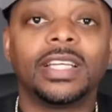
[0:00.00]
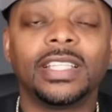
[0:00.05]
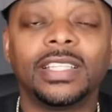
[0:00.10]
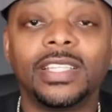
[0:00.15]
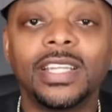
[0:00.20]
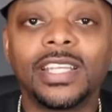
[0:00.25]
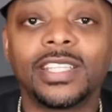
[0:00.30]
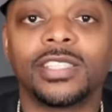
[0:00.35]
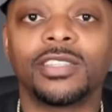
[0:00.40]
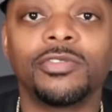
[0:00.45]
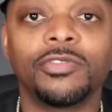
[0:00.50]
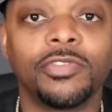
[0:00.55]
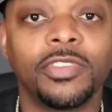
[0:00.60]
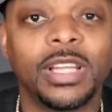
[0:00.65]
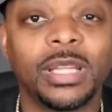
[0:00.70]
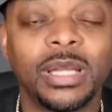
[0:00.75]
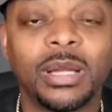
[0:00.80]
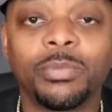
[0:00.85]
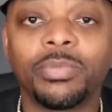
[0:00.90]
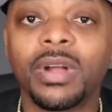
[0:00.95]
Listen,
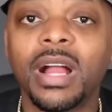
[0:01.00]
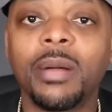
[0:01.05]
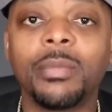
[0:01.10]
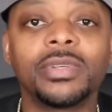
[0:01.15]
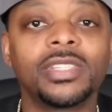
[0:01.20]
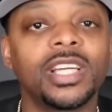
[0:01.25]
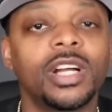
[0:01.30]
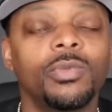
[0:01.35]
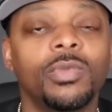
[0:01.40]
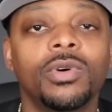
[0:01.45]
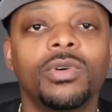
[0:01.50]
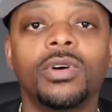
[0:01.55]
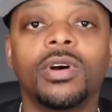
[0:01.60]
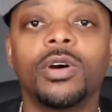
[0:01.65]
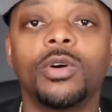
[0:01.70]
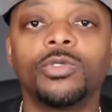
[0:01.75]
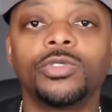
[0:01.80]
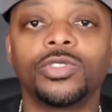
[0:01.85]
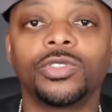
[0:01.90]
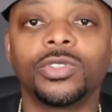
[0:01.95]
family, I promise I won't
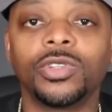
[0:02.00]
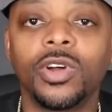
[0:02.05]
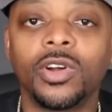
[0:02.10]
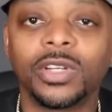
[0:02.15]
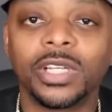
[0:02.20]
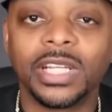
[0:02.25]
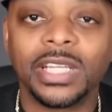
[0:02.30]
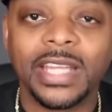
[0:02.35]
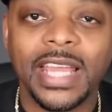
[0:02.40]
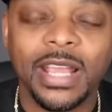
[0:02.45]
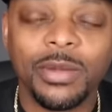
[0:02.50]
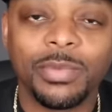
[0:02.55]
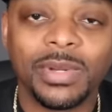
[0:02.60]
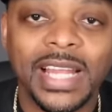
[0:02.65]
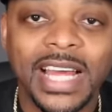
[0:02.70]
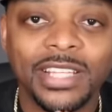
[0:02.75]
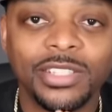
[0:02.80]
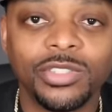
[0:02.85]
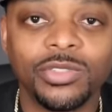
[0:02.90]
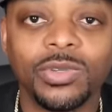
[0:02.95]
hold you long today, but
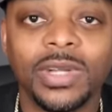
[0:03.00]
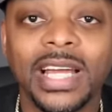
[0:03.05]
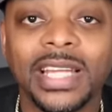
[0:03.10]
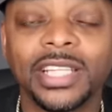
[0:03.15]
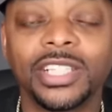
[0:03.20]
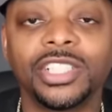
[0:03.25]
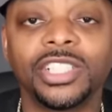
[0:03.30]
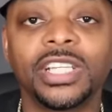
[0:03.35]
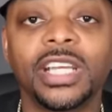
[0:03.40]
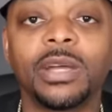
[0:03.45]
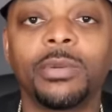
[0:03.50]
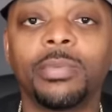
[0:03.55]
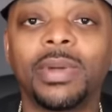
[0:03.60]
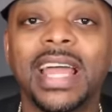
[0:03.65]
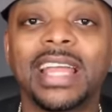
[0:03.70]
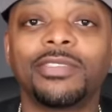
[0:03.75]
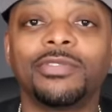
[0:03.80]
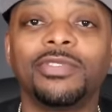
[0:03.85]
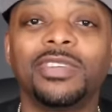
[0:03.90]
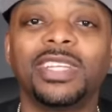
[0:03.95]
I do got a
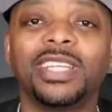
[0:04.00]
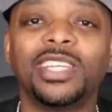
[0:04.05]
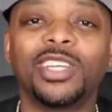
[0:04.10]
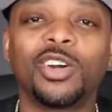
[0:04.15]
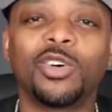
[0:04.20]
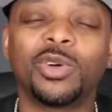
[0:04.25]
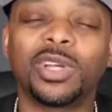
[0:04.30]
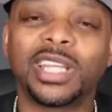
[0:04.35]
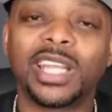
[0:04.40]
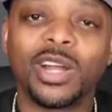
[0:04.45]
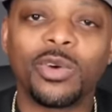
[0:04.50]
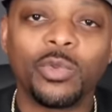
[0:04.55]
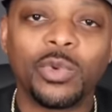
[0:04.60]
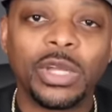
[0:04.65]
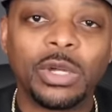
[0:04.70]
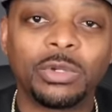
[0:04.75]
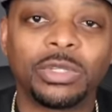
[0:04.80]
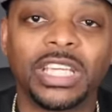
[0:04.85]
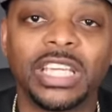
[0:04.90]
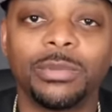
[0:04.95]
jam-packed video, and I
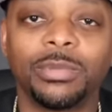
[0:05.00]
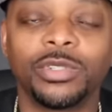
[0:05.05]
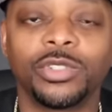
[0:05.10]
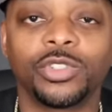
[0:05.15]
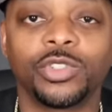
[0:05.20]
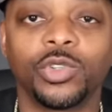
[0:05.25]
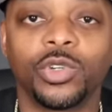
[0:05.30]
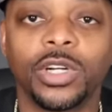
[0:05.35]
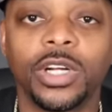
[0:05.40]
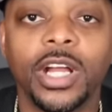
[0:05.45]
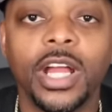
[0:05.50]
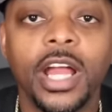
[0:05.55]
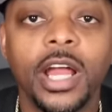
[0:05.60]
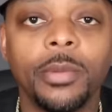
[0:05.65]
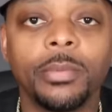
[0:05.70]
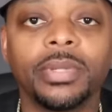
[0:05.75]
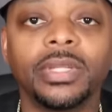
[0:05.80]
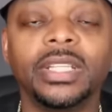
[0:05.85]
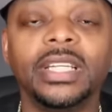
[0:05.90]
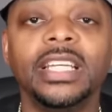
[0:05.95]
will keep it short.
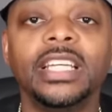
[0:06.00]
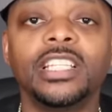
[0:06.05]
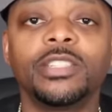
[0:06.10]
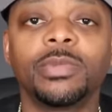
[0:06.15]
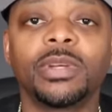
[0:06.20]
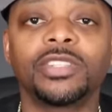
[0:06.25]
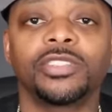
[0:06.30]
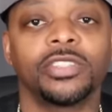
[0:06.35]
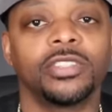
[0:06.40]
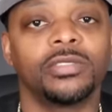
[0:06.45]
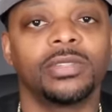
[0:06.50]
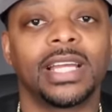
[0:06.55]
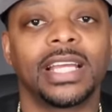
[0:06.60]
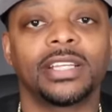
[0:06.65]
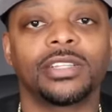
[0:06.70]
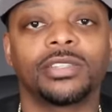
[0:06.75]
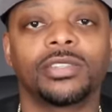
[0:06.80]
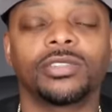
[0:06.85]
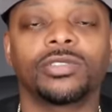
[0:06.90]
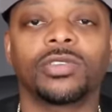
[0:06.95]
Please make sure you like
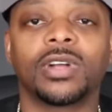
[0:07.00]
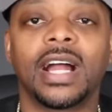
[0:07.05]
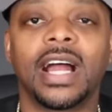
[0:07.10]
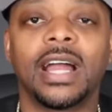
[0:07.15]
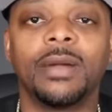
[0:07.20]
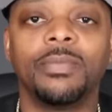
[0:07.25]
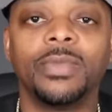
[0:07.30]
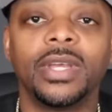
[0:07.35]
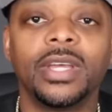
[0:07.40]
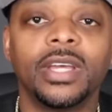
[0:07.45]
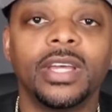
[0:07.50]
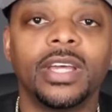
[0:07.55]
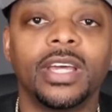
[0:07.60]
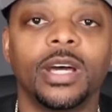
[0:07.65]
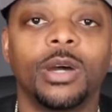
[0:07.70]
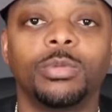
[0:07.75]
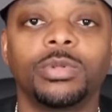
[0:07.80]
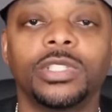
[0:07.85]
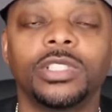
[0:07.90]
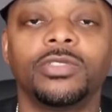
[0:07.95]
and subscribe.
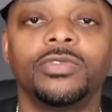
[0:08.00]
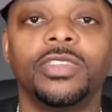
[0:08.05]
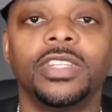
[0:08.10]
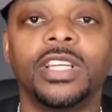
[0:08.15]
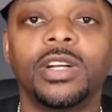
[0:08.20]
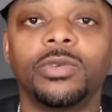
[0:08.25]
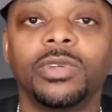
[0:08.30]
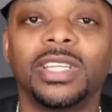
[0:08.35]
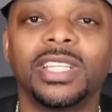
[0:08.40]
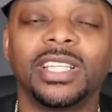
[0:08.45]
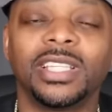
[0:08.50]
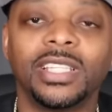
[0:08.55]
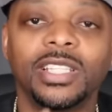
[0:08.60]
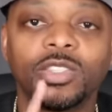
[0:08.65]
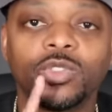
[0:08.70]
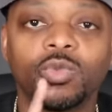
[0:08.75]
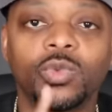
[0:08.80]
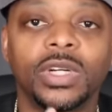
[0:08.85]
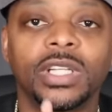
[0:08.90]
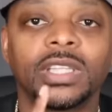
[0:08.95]
Help this video get at
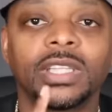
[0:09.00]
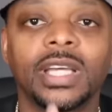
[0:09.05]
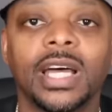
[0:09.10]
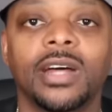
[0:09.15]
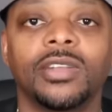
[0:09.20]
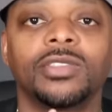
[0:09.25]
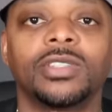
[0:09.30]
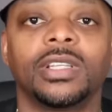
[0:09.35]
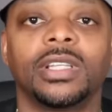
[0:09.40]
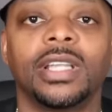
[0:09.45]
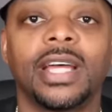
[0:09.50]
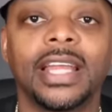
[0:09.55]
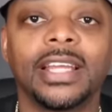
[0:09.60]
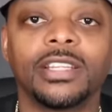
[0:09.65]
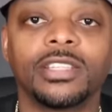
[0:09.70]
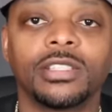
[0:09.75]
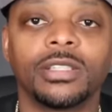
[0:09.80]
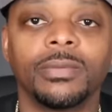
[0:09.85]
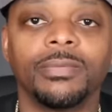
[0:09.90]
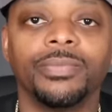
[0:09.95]
least 1,000
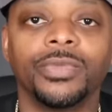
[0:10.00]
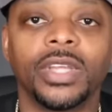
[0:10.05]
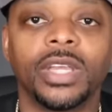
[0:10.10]
likes.